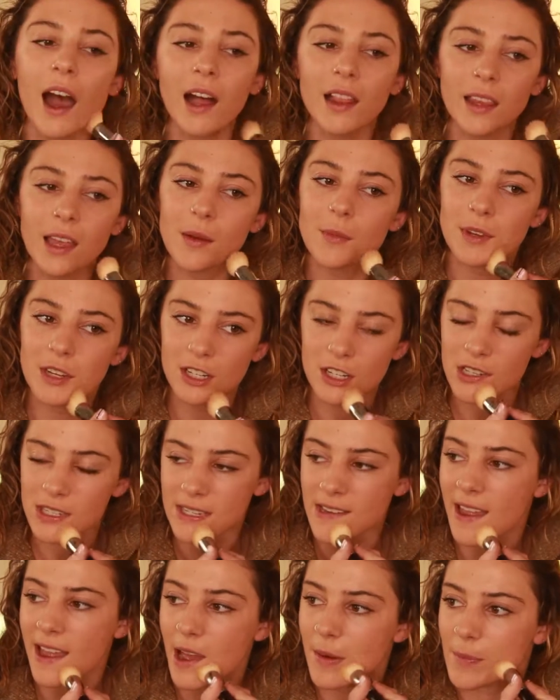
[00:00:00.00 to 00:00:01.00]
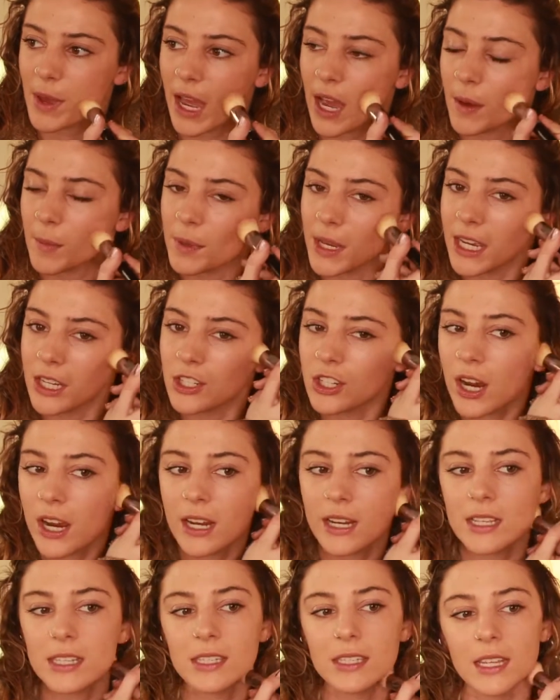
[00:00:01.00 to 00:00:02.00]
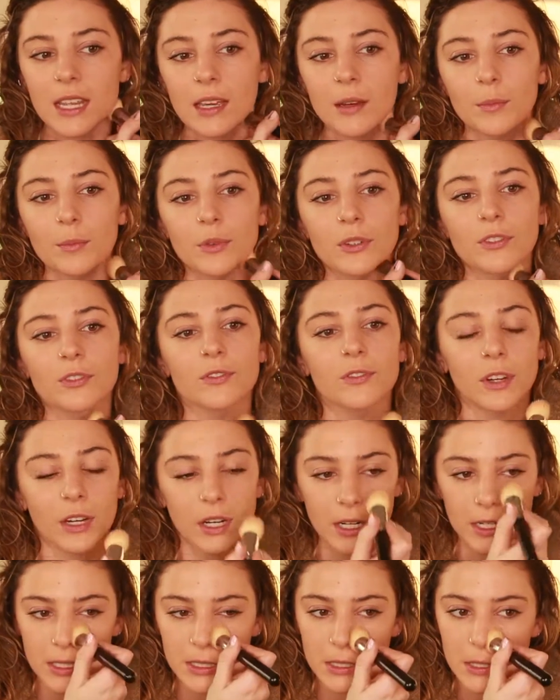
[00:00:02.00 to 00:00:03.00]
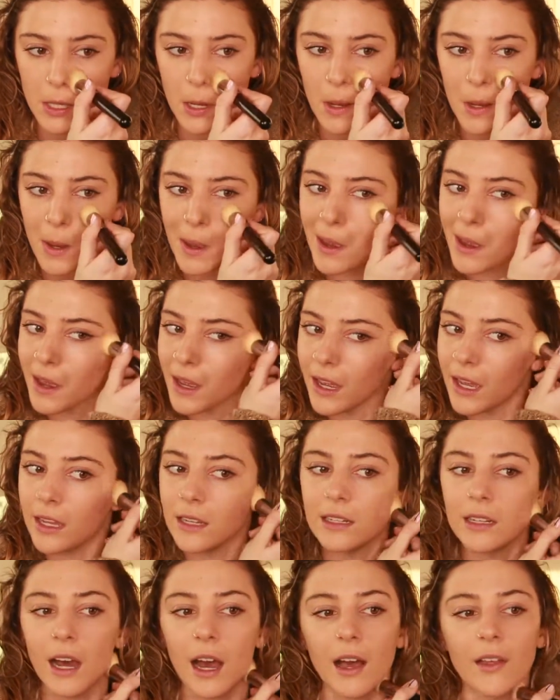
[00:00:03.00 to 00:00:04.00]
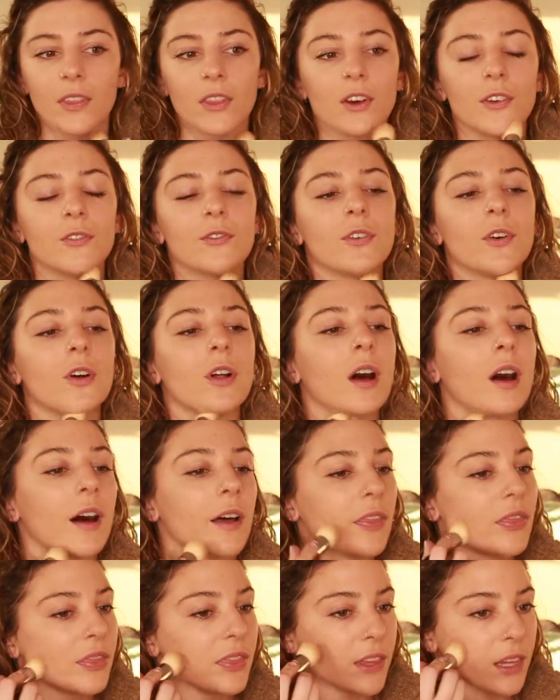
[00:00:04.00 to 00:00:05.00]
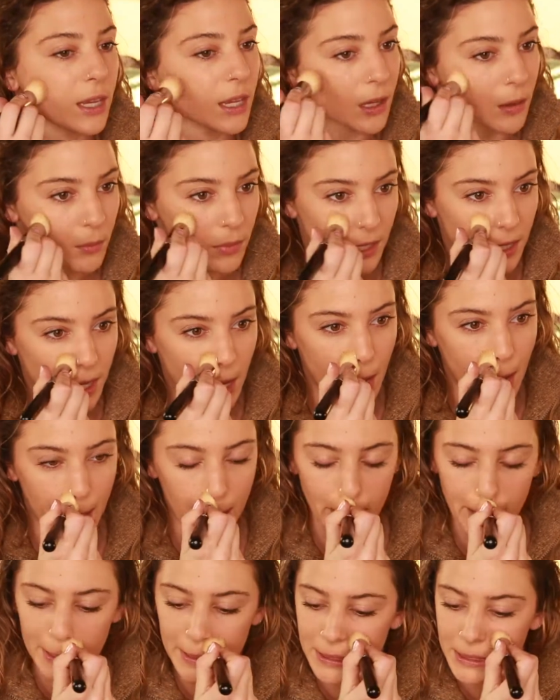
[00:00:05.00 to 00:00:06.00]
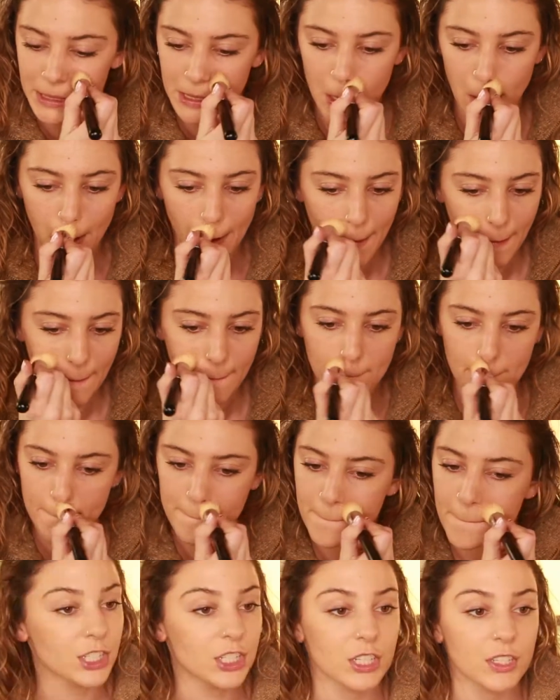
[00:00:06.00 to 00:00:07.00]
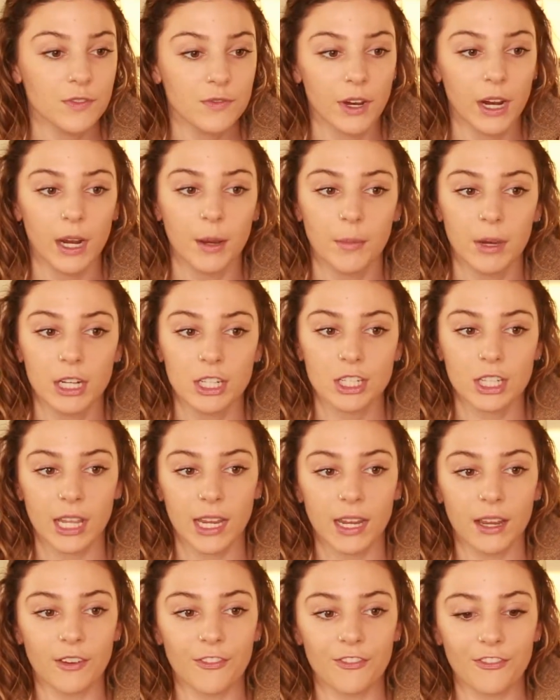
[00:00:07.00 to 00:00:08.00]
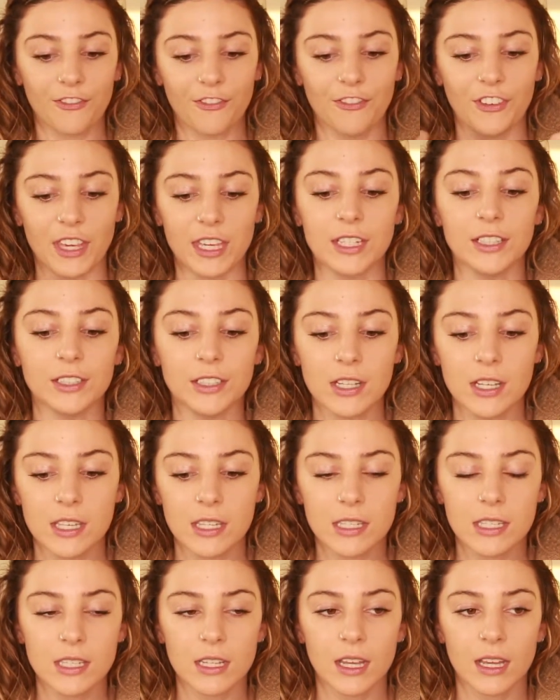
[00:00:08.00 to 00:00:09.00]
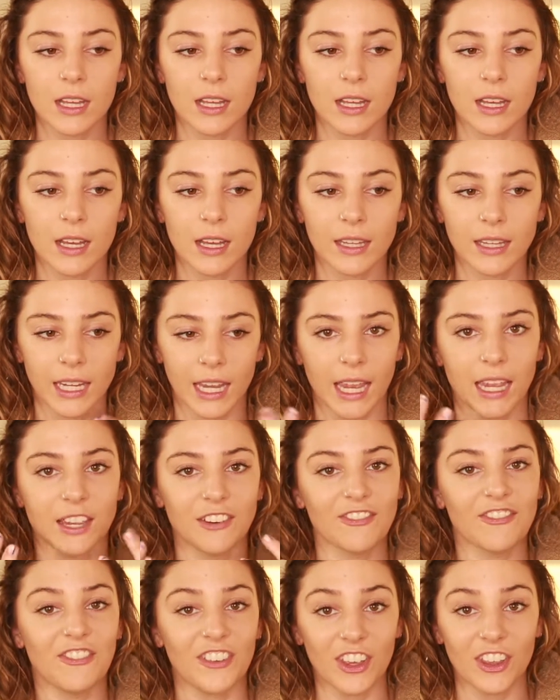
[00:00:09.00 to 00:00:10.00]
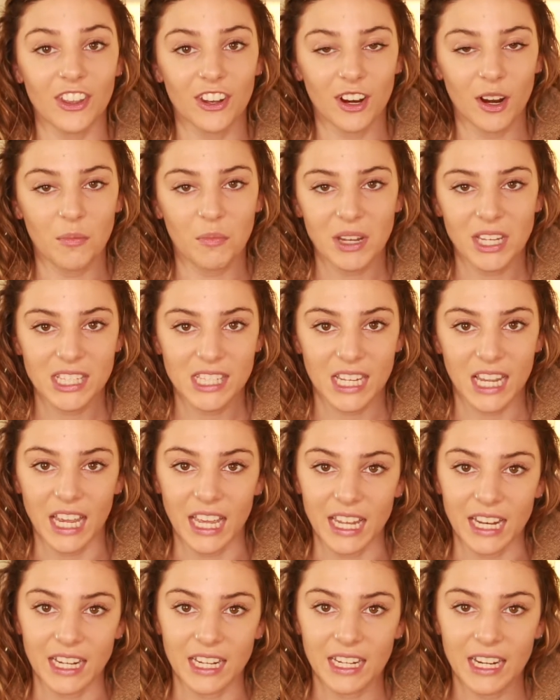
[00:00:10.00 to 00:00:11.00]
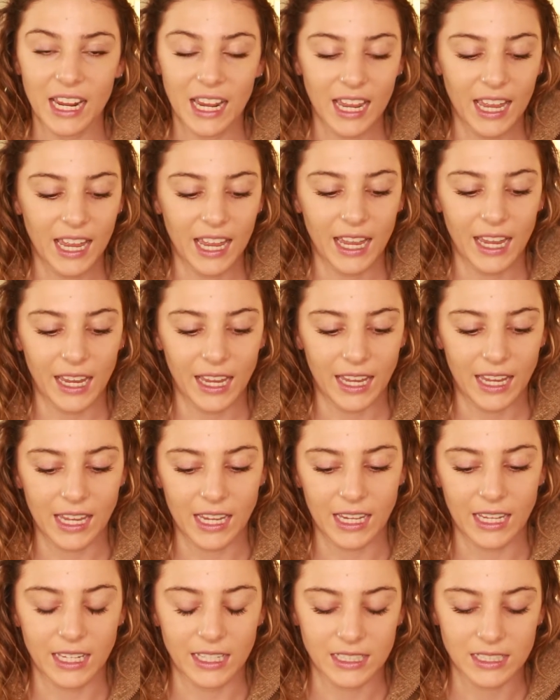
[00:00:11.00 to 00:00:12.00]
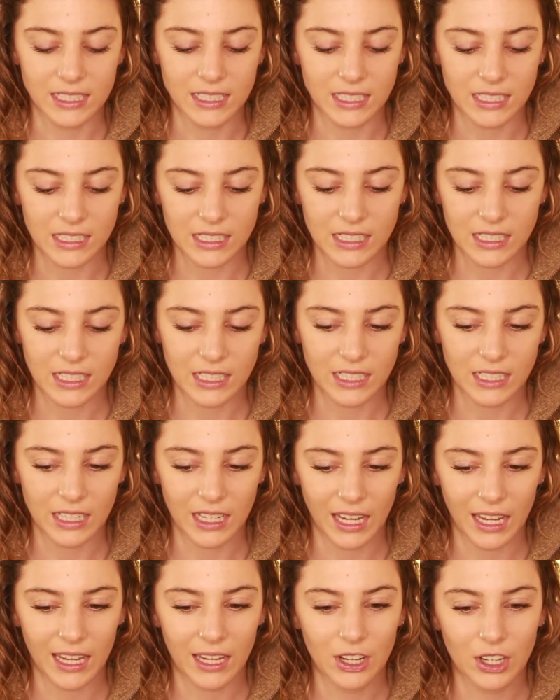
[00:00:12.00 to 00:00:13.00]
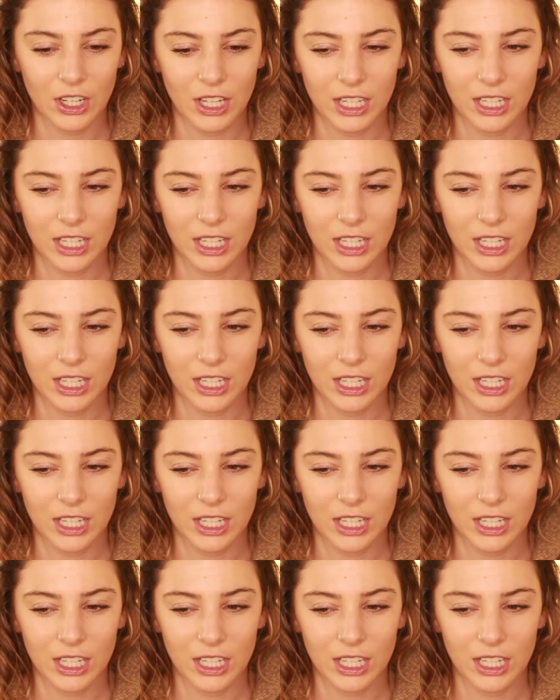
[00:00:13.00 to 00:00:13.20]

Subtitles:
Let me just say, I'm happy I tried a sample first and not the full-on thing because it just very much like feels like I can feel it on my skin and it